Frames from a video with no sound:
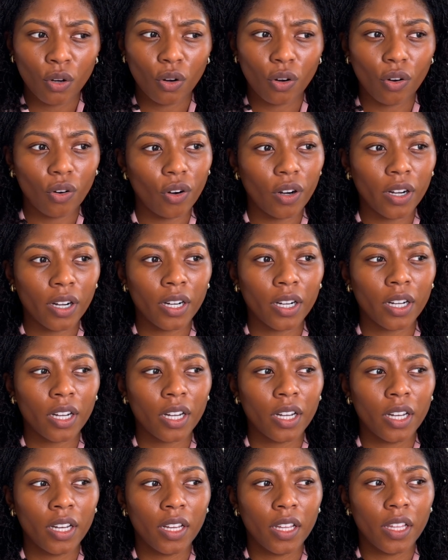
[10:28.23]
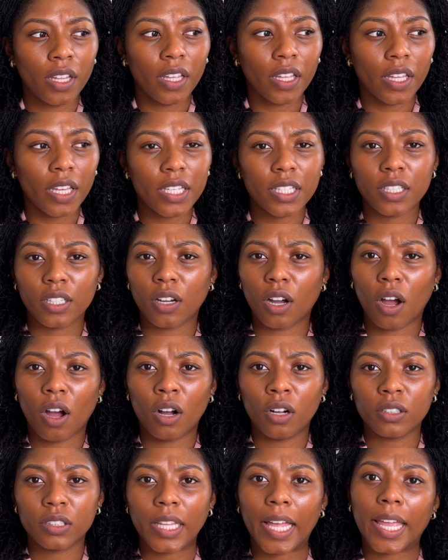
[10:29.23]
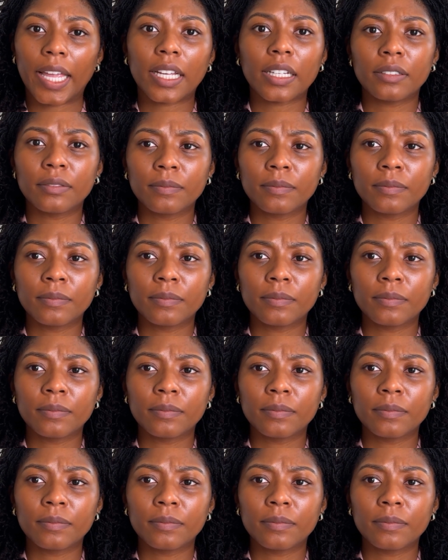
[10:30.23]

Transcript: or is it all like